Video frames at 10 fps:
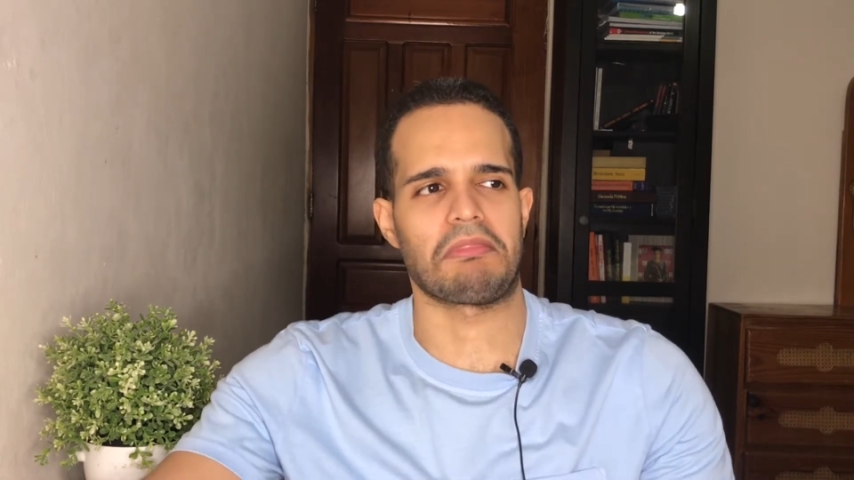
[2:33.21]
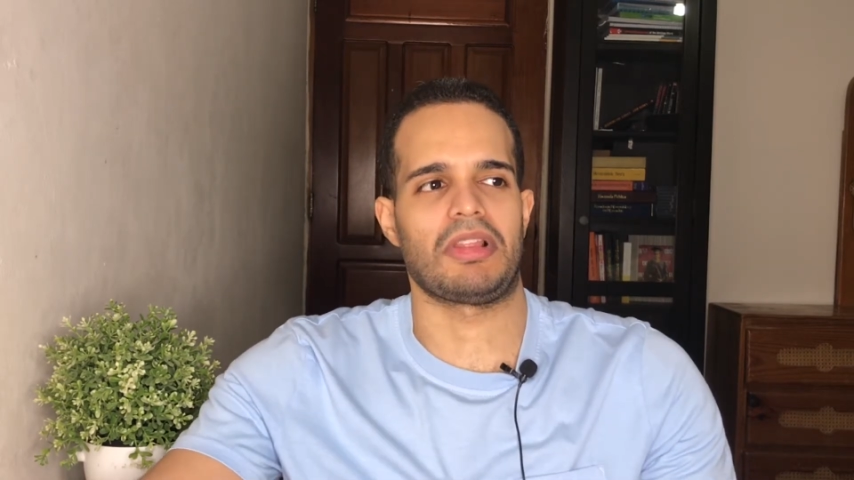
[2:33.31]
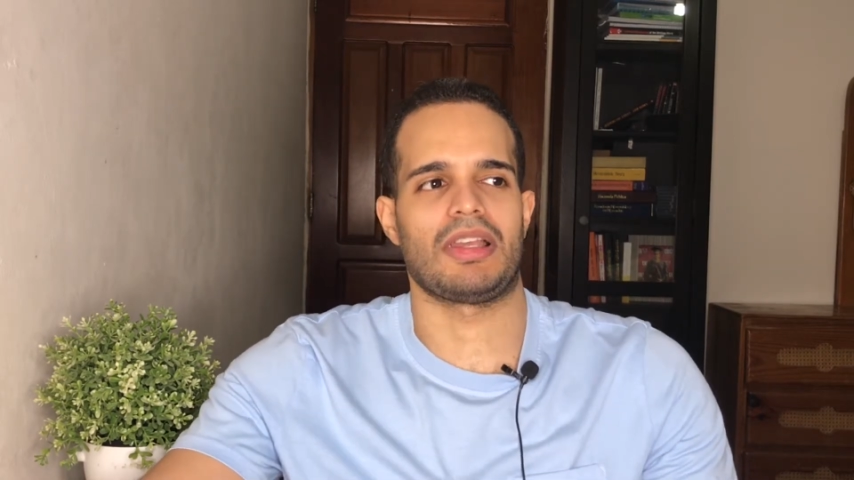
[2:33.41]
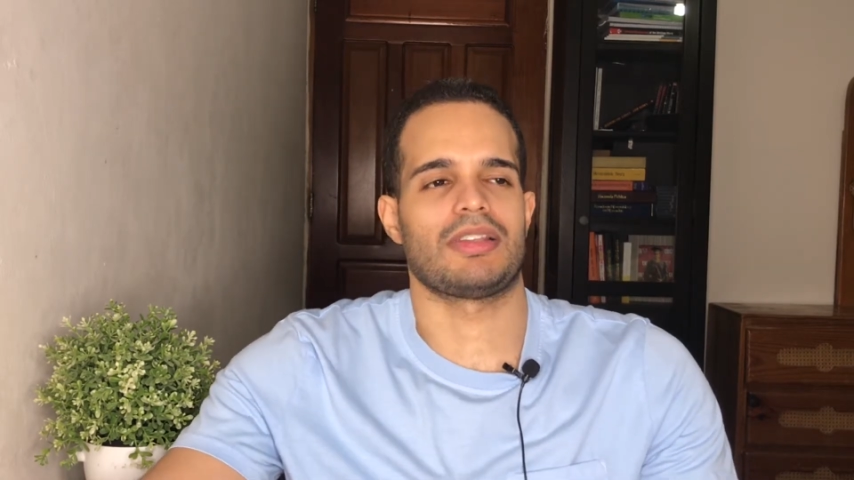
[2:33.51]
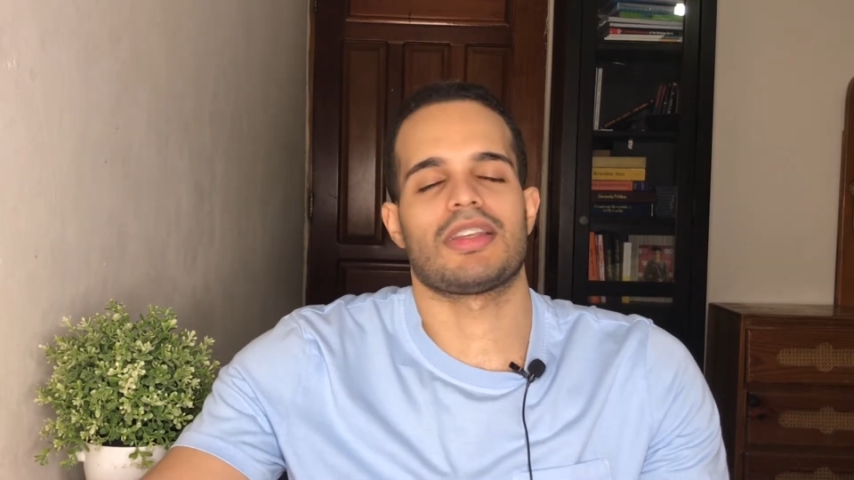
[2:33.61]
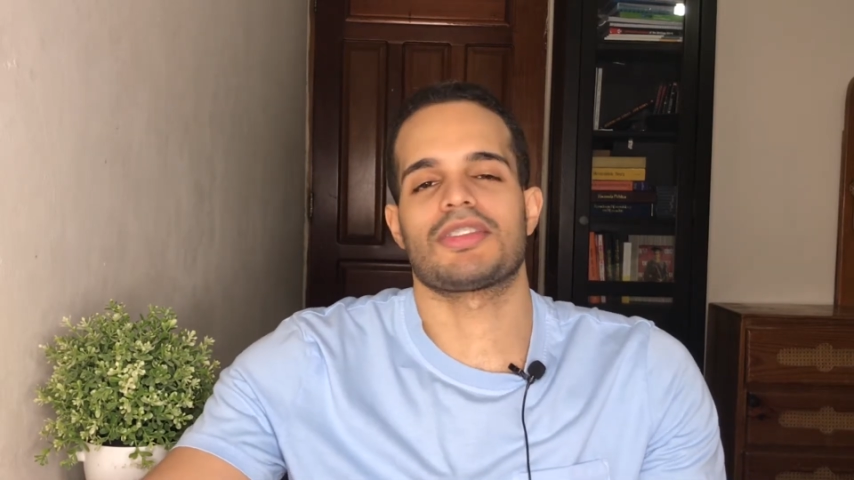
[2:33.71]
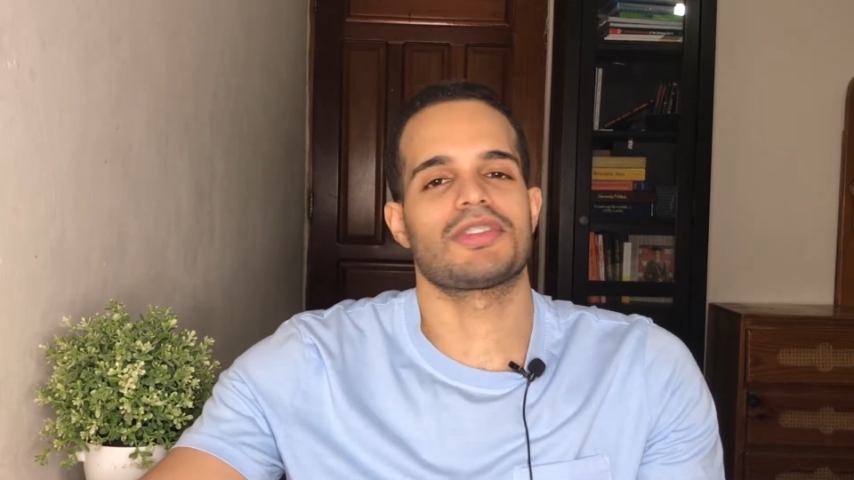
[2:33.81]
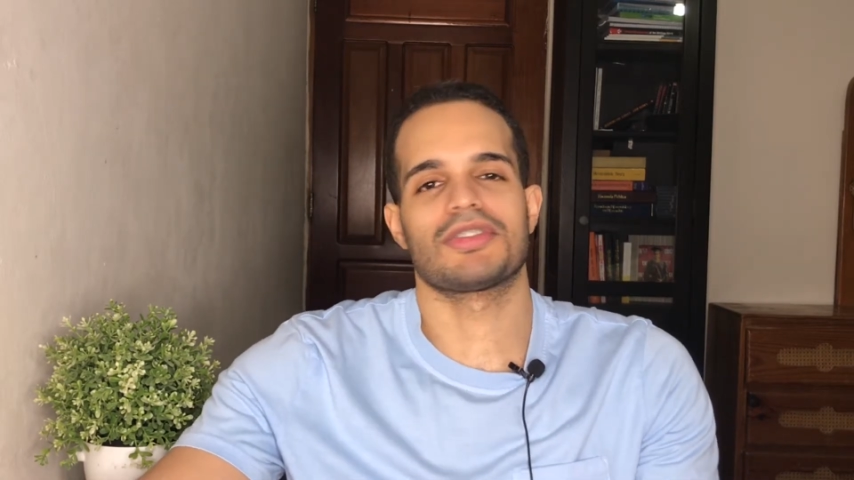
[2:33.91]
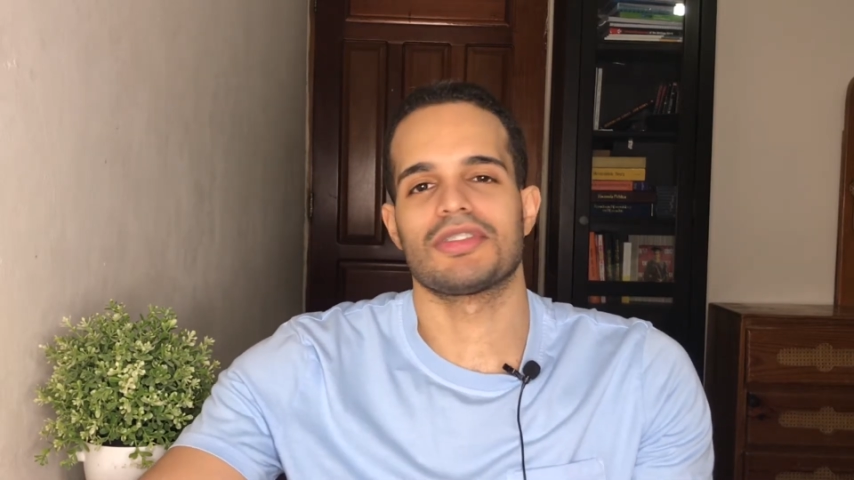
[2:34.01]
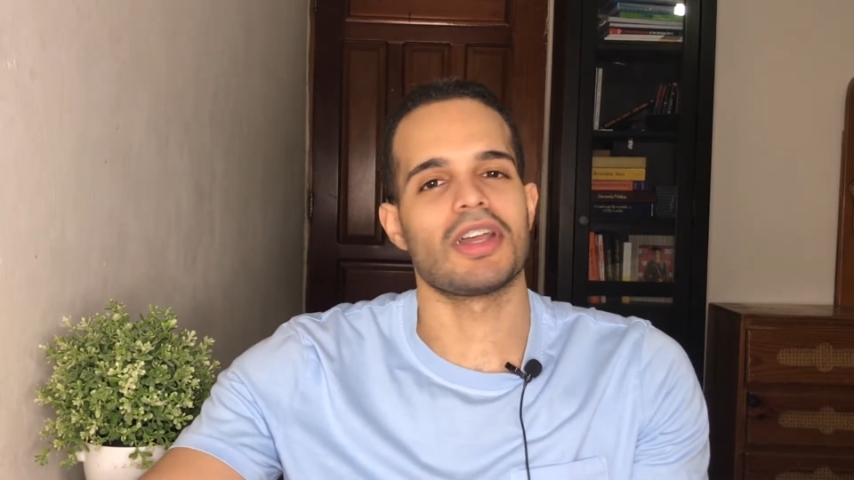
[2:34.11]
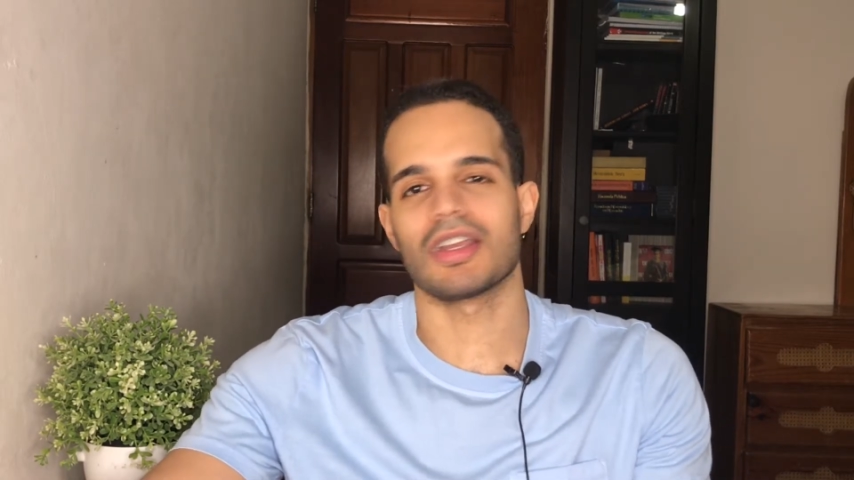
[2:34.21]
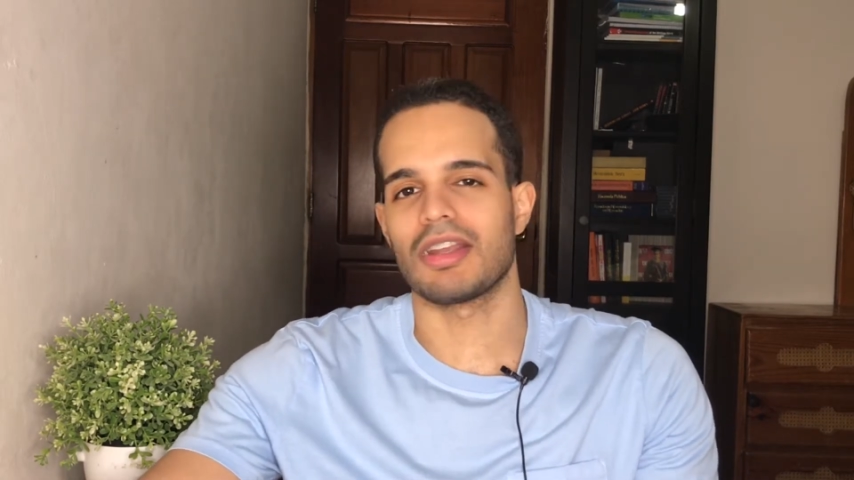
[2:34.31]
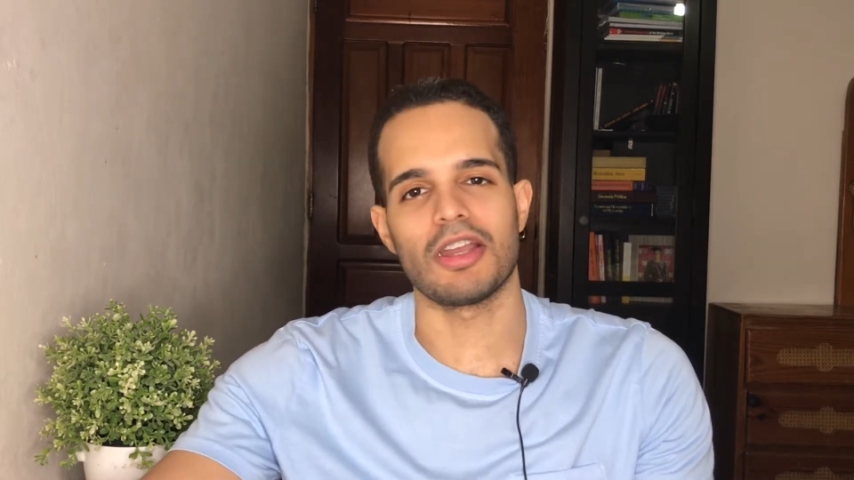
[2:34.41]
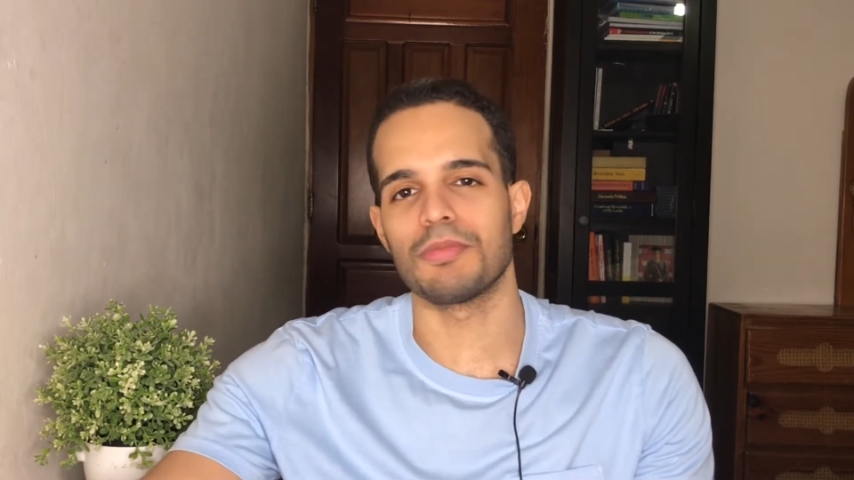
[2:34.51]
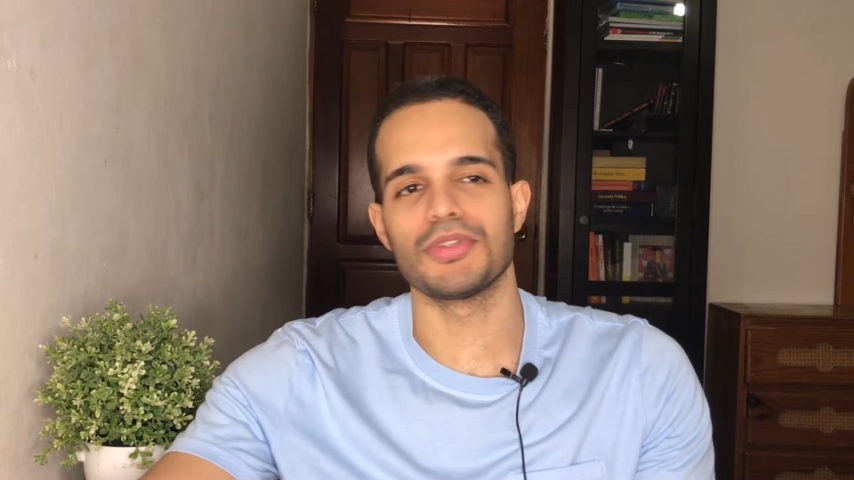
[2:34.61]
Like, that's not going to
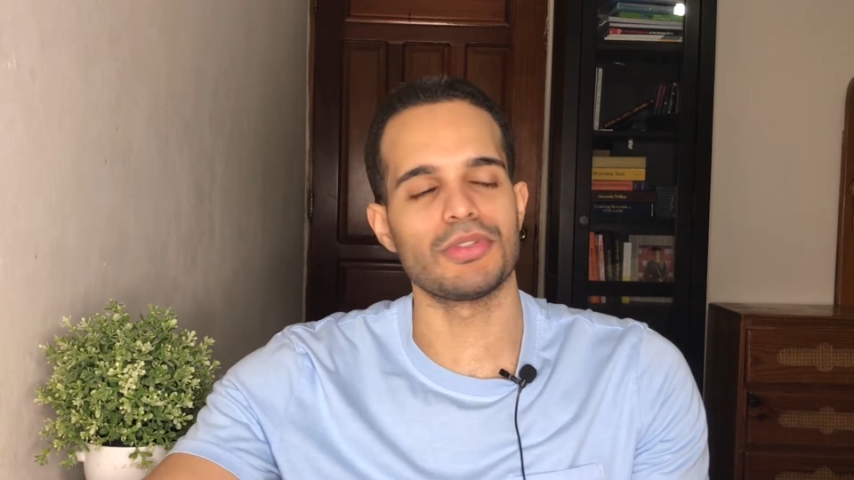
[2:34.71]
help you.